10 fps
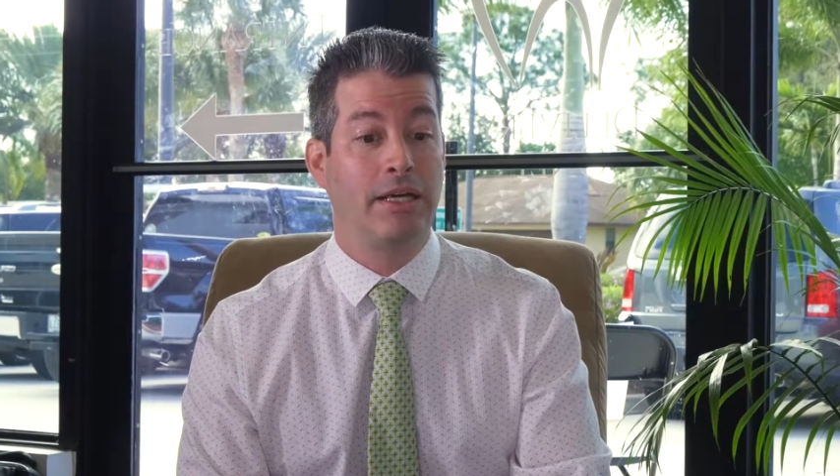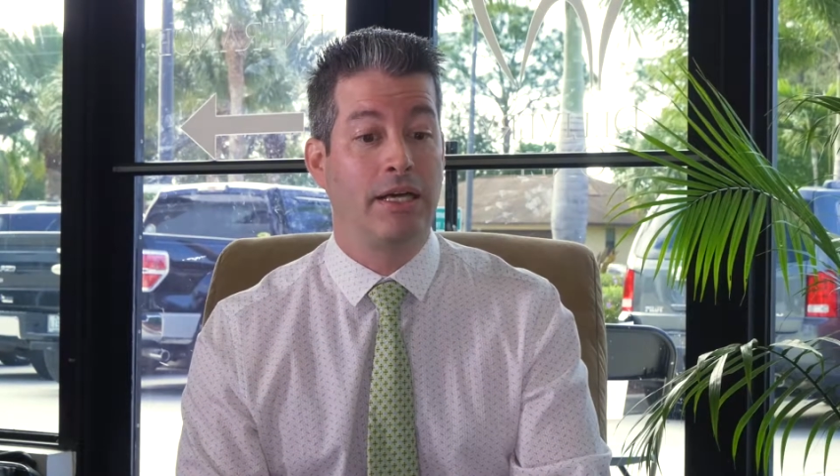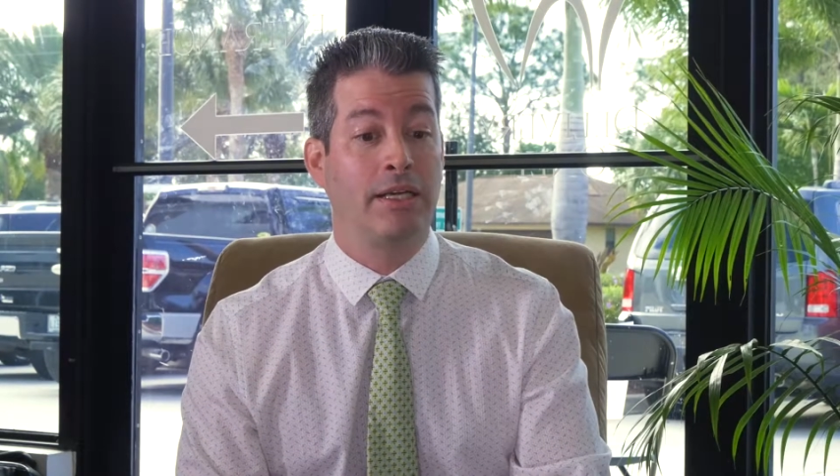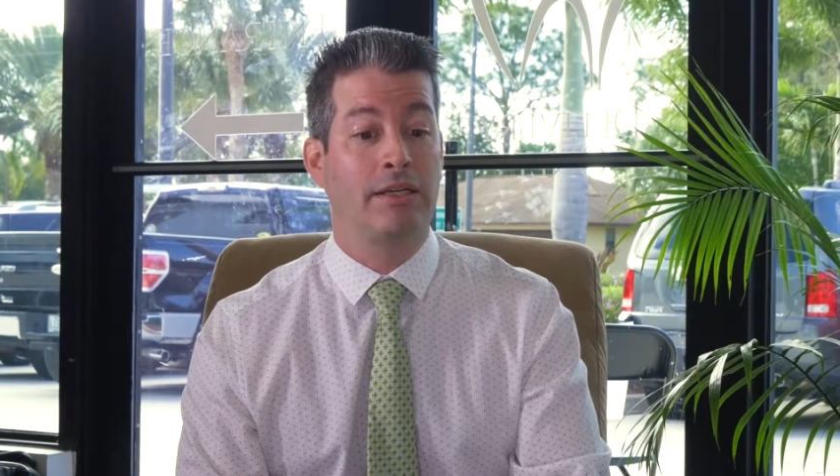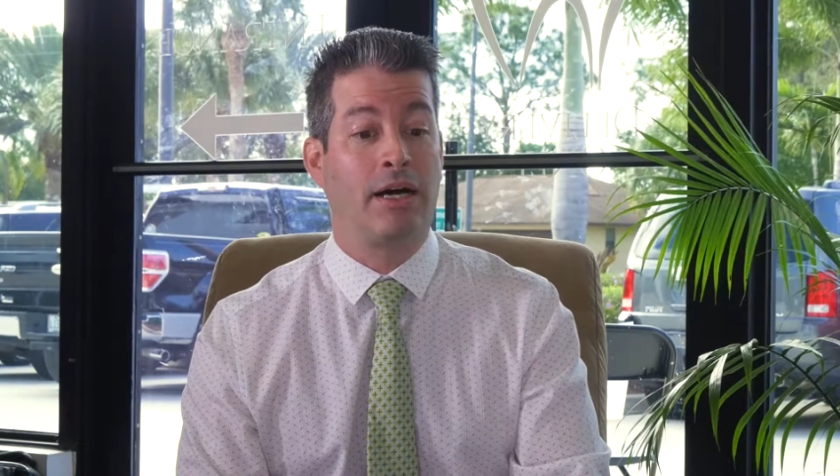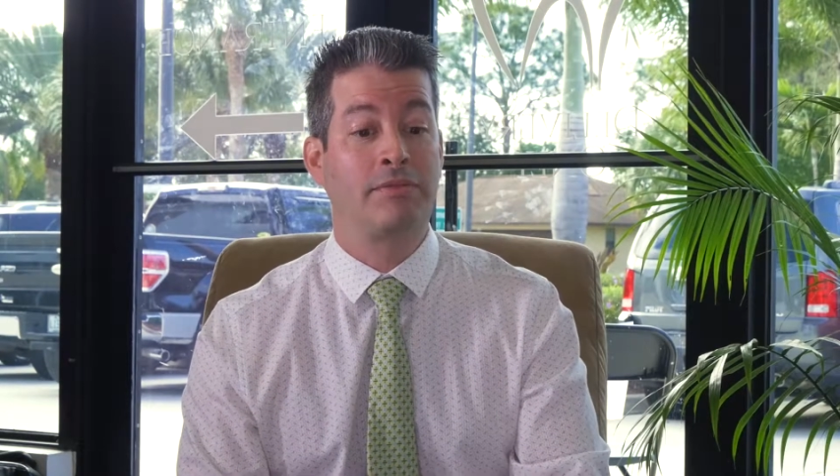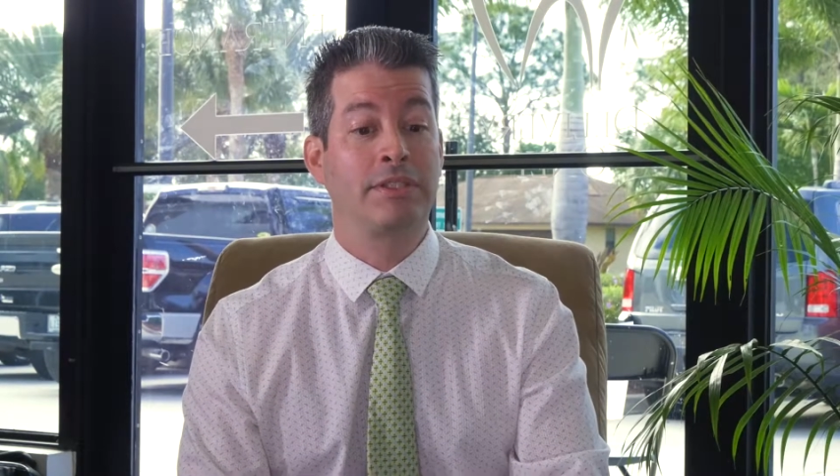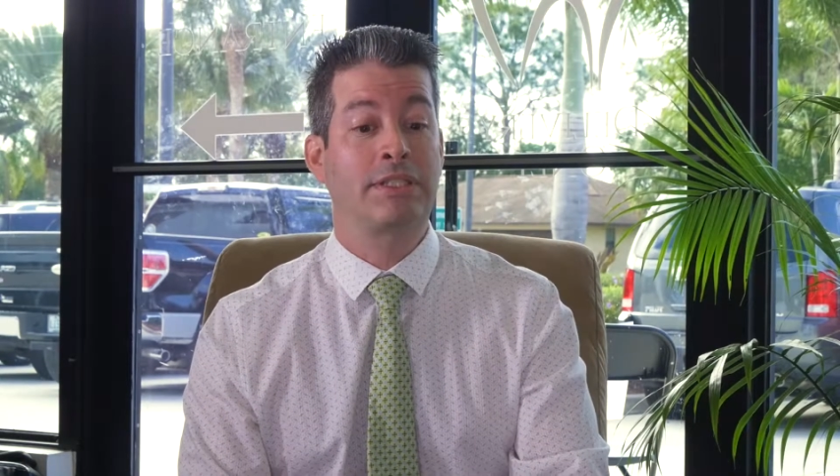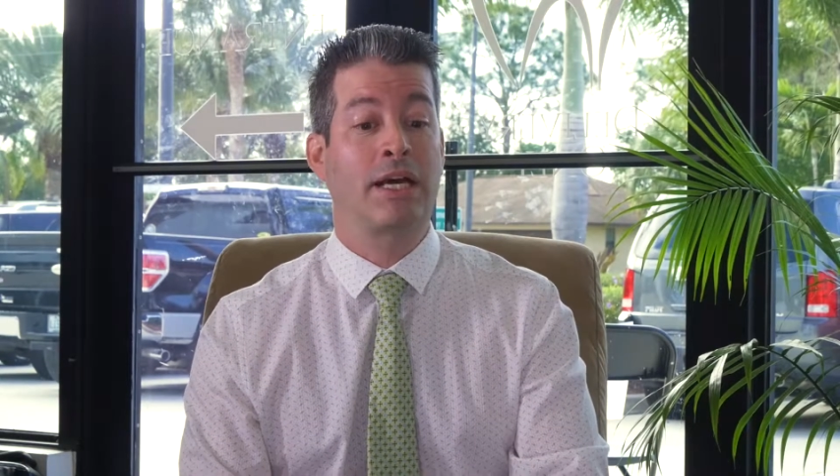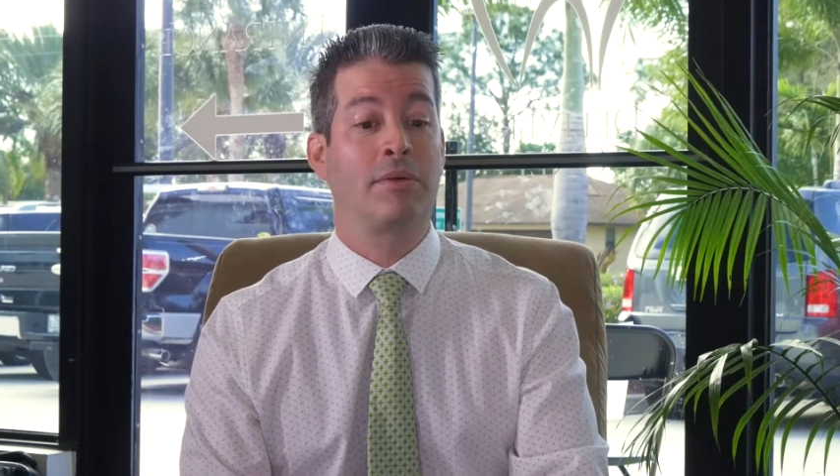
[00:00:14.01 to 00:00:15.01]
and
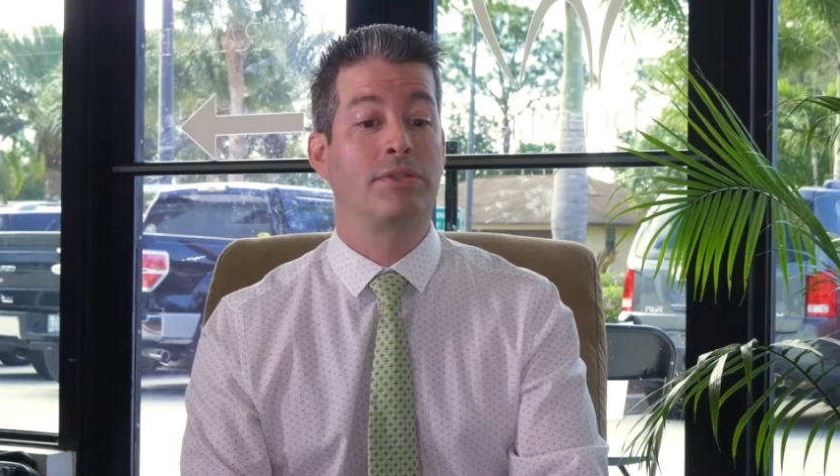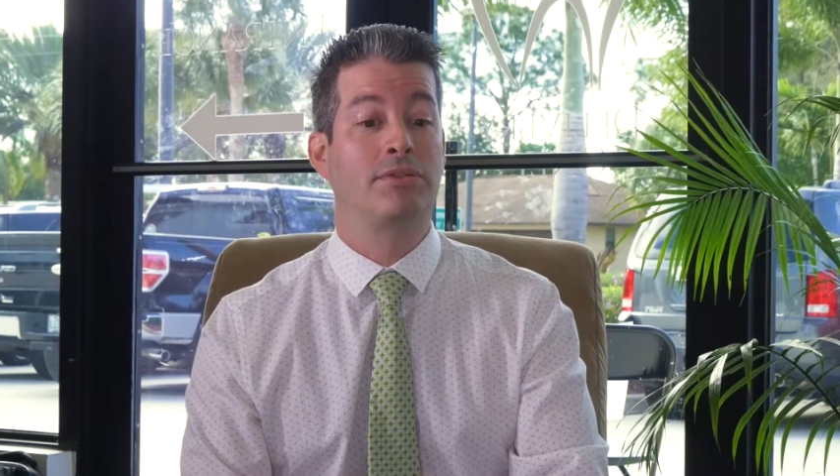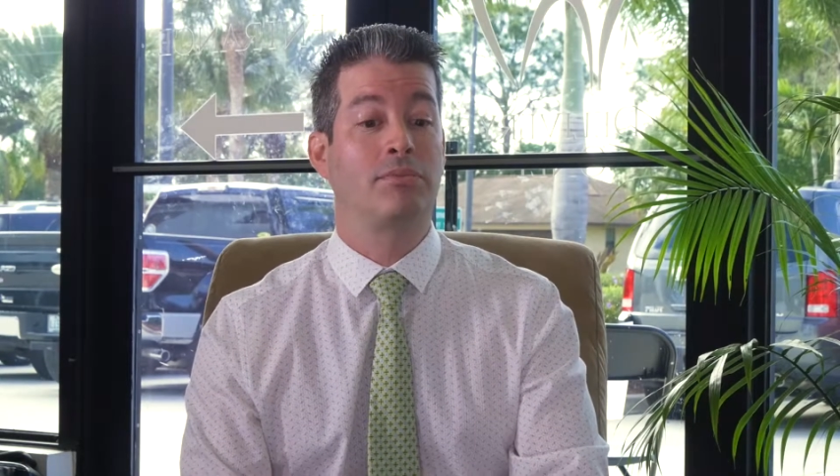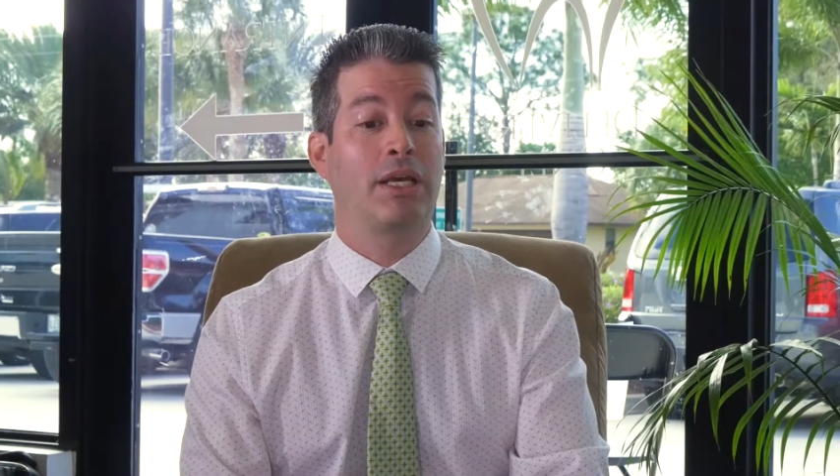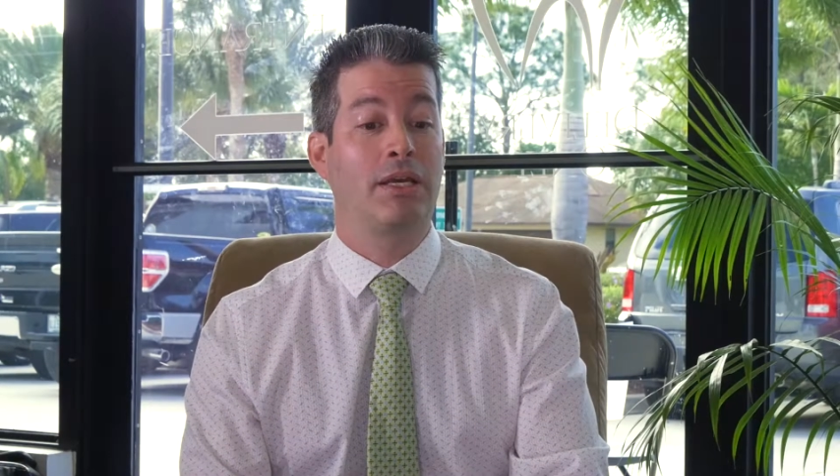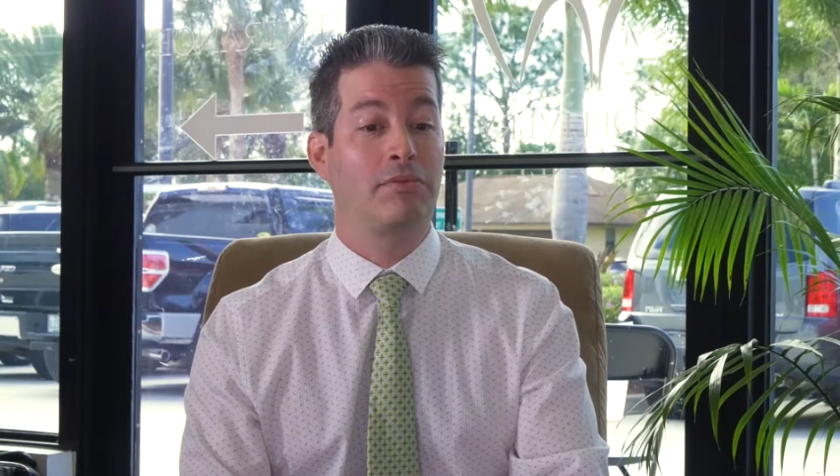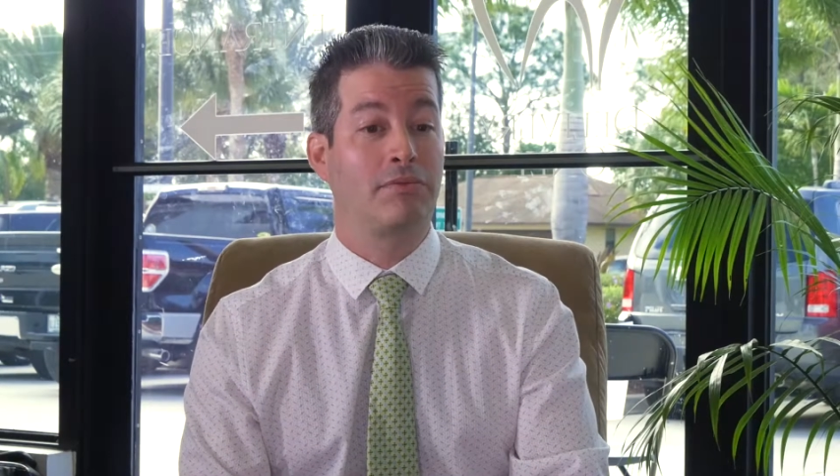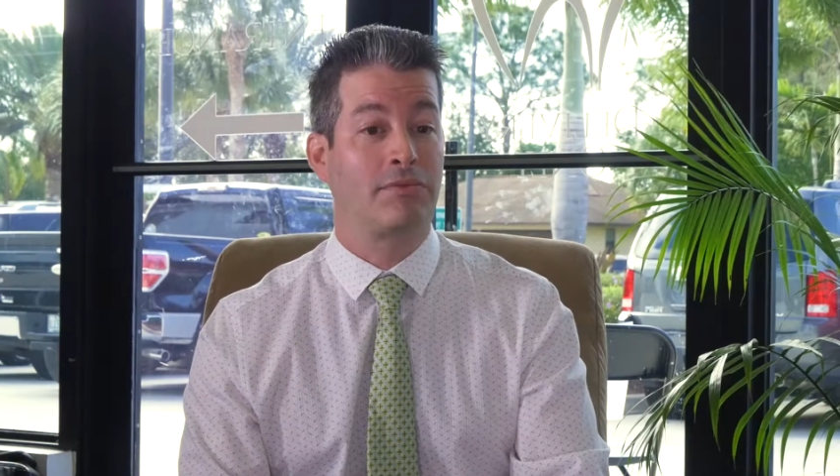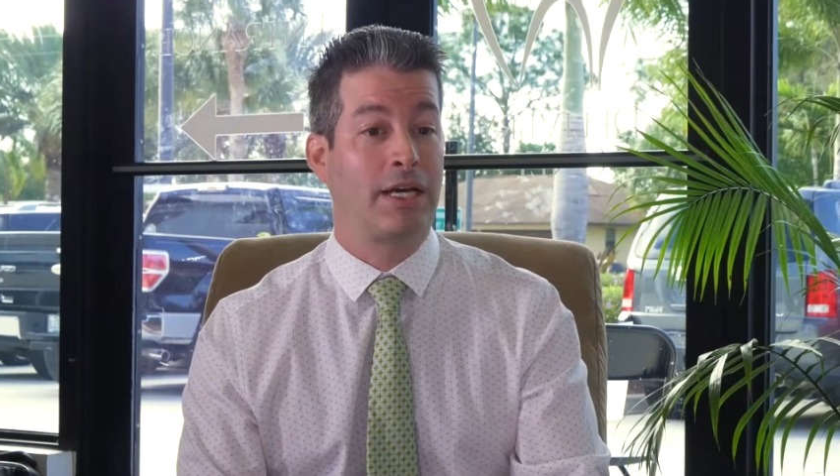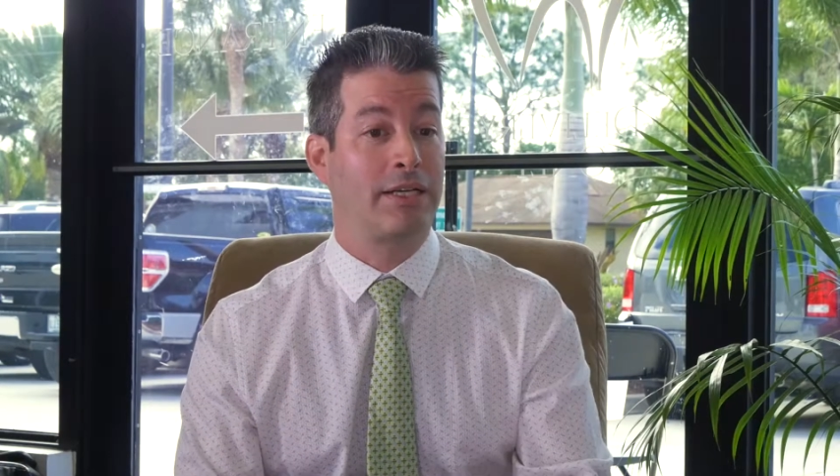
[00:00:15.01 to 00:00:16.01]
oftentimes you may even
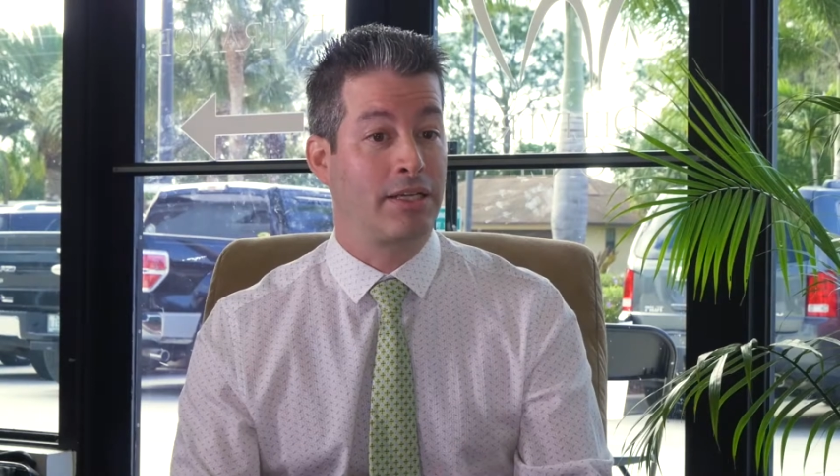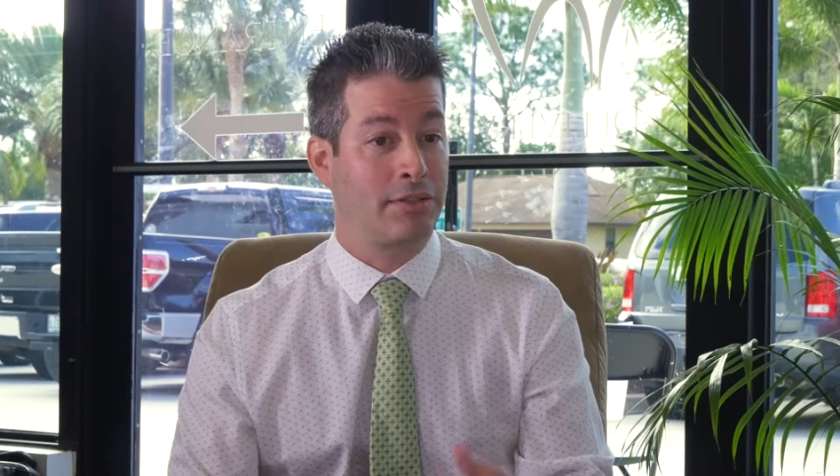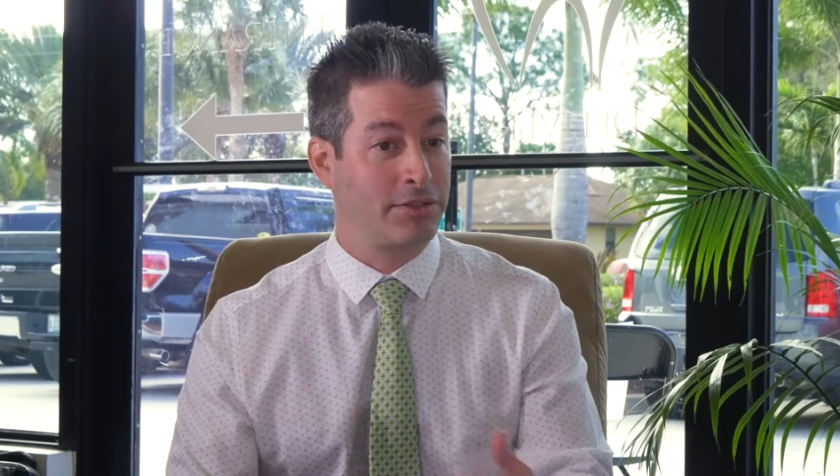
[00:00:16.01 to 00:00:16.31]
find other